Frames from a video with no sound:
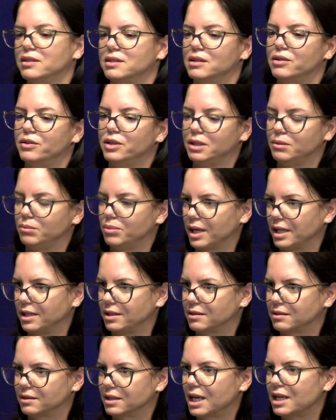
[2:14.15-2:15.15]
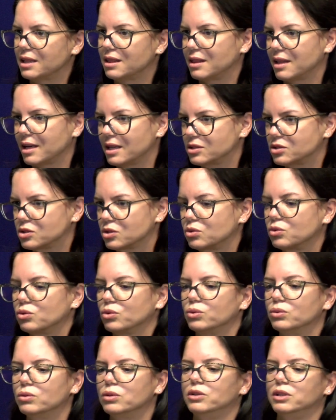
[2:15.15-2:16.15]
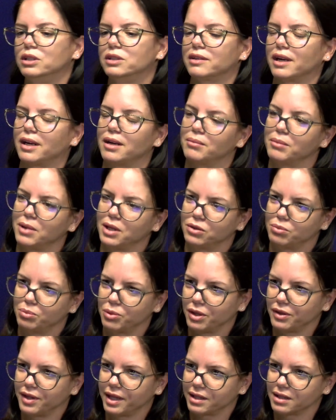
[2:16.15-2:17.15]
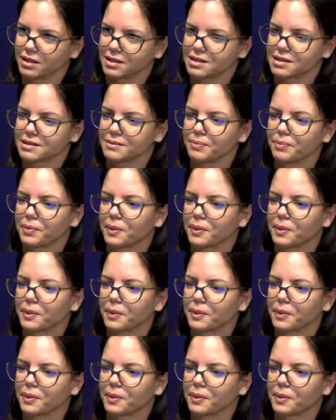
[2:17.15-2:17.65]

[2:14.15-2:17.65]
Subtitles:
rebate attached to retirement products,